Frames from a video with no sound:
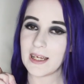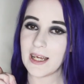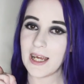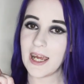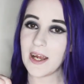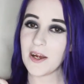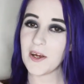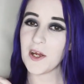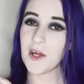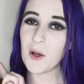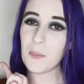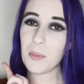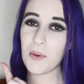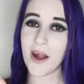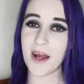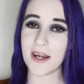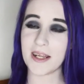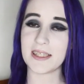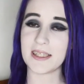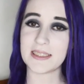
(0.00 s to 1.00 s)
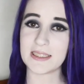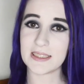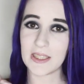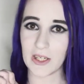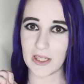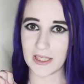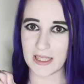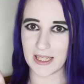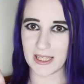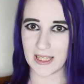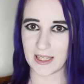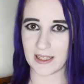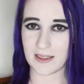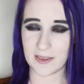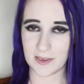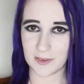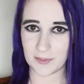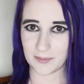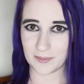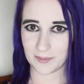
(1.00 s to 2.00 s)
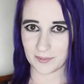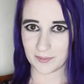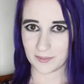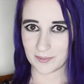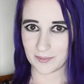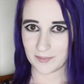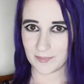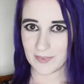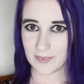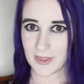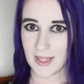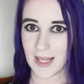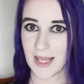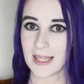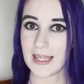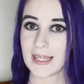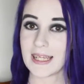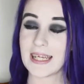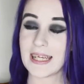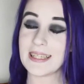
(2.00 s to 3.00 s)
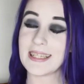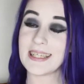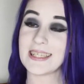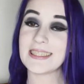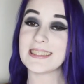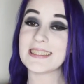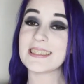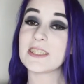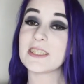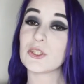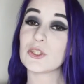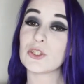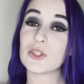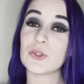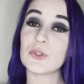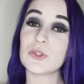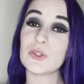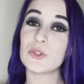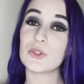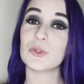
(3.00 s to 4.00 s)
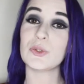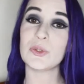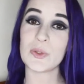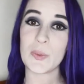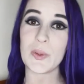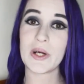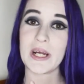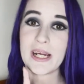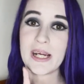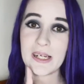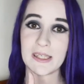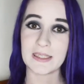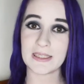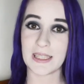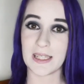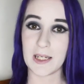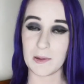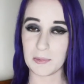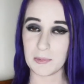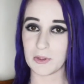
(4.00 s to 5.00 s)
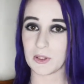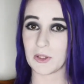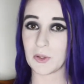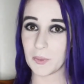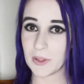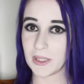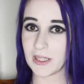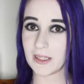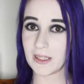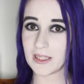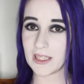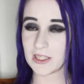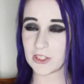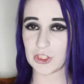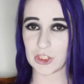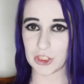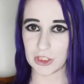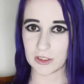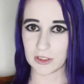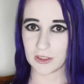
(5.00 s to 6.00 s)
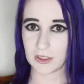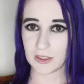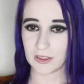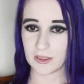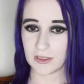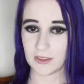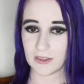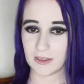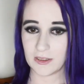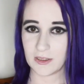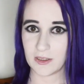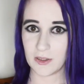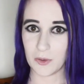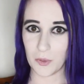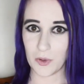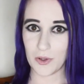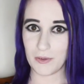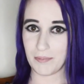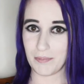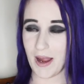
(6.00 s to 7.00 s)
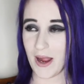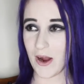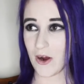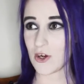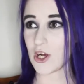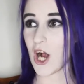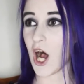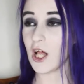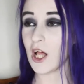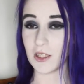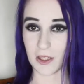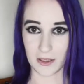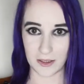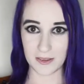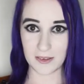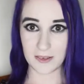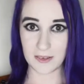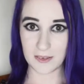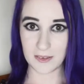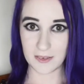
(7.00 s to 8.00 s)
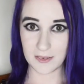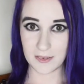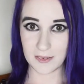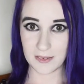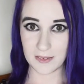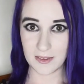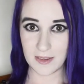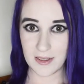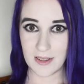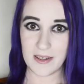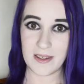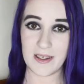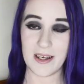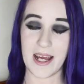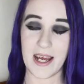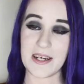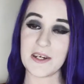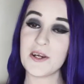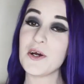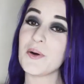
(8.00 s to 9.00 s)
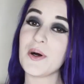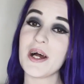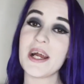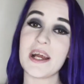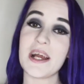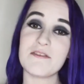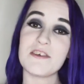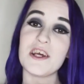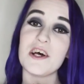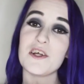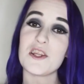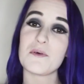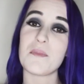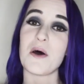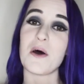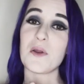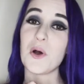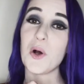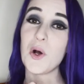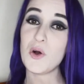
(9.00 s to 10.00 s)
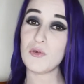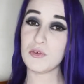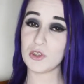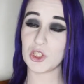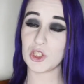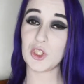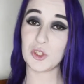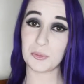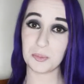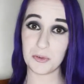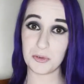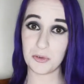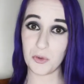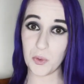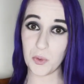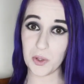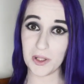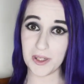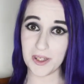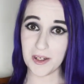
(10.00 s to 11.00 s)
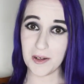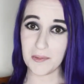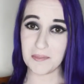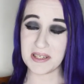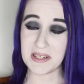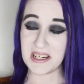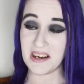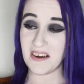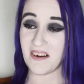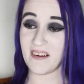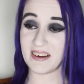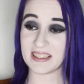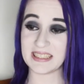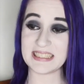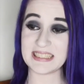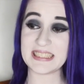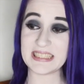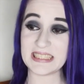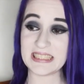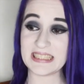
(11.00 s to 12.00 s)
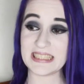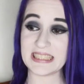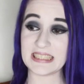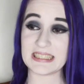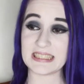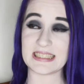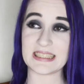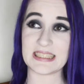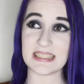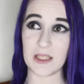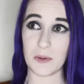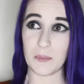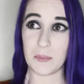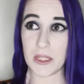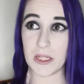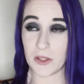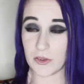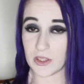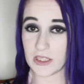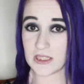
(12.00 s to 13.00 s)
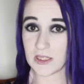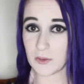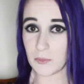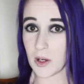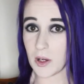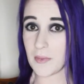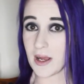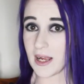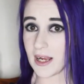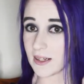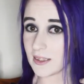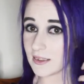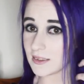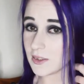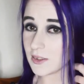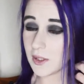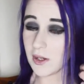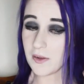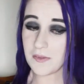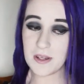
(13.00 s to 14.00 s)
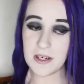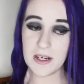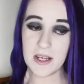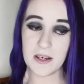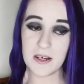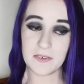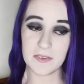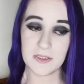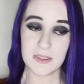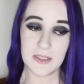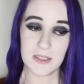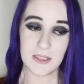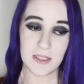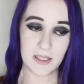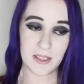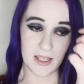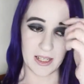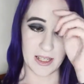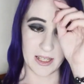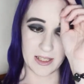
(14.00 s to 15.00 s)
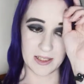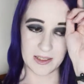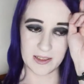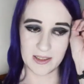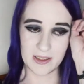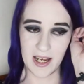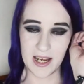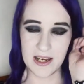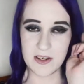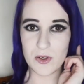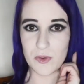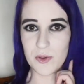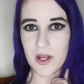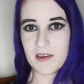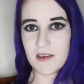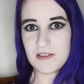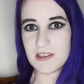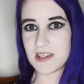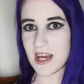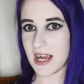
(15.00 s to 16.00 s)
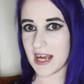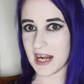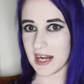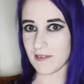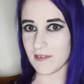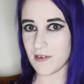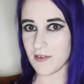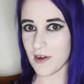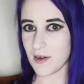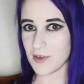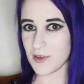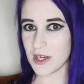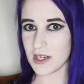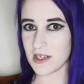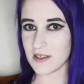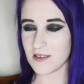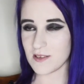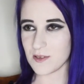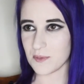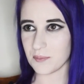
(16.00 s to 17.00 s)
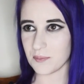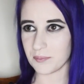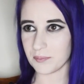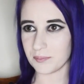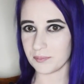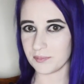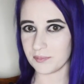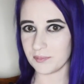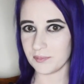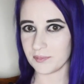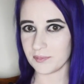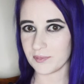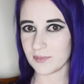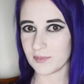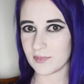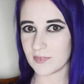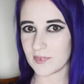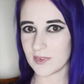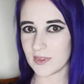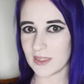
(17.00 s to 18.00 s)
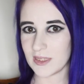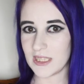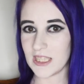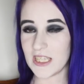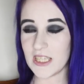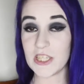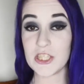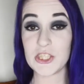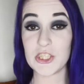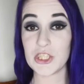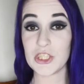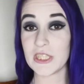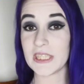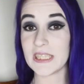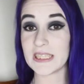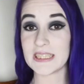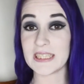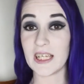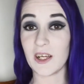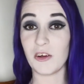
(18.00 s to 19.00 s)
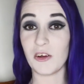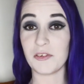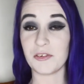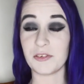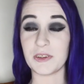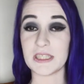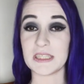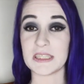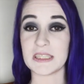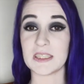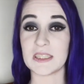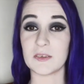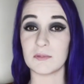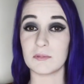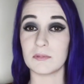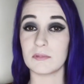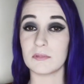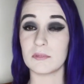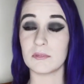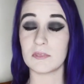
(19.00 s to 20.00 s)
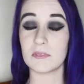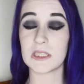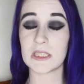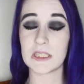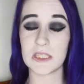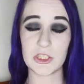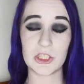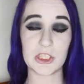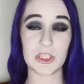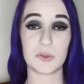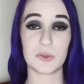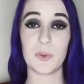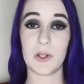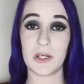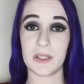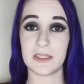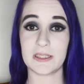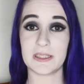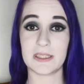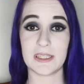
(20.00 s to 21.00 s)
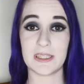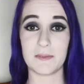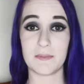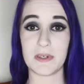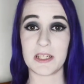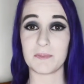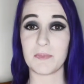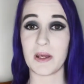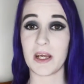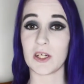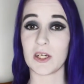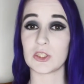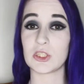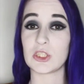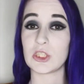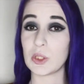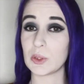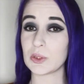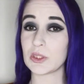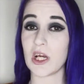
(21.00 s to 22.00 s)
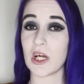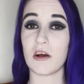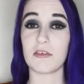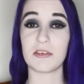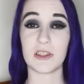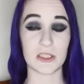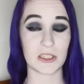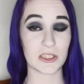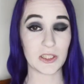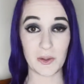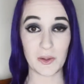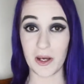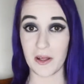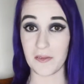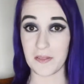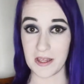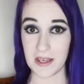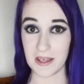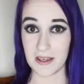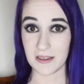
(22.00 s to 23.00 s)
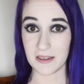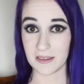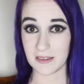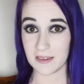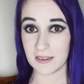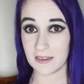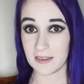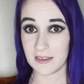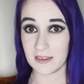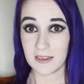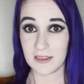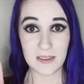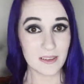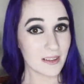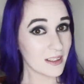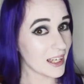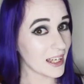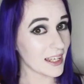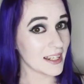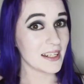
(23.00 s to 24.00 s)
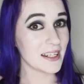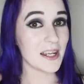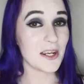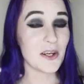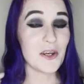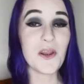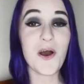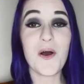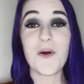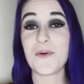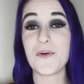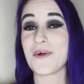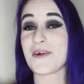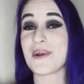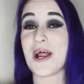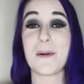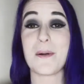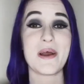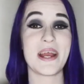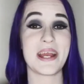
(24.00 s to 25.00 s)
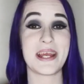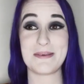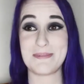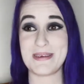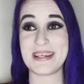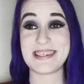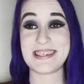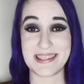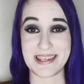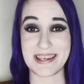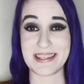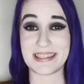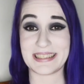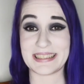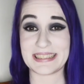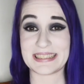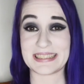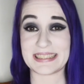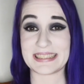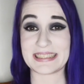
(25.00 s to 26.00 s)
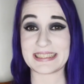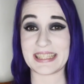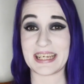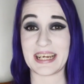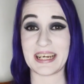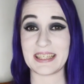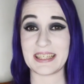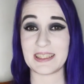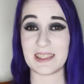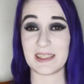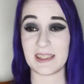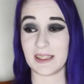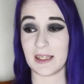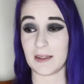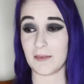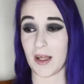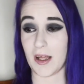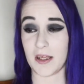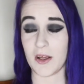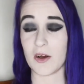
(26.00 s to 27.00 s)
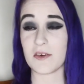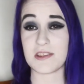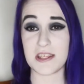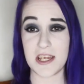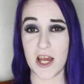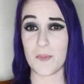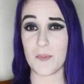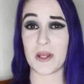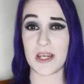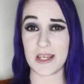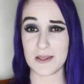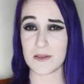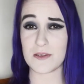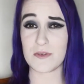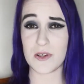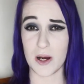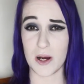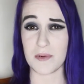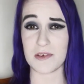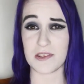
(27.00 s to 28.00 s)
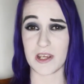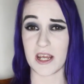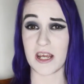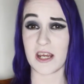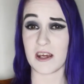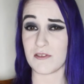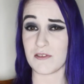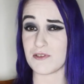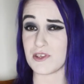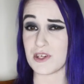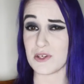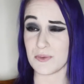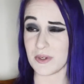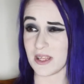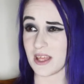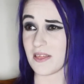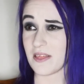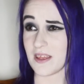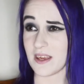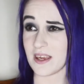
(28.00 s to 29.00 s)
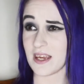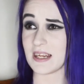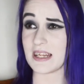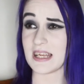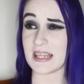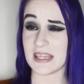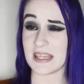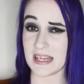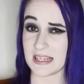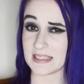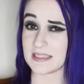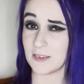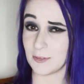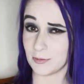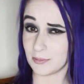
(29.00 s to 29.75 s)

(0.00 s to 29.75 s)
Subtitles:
hair care products are key. Get things that are suited to your hair type, your hair texture, your hair color. I know I have yelled about overtone before, but honestly, it's a big reason why my hair is so healthy now, and I don't have to dye it every 5 seconds. The conditioner itself is such good quality, it makes my hair so soft and so healthy, and no, they're not paying me to say this. Y'all see how many subscribers I have, do you really think I'd get that?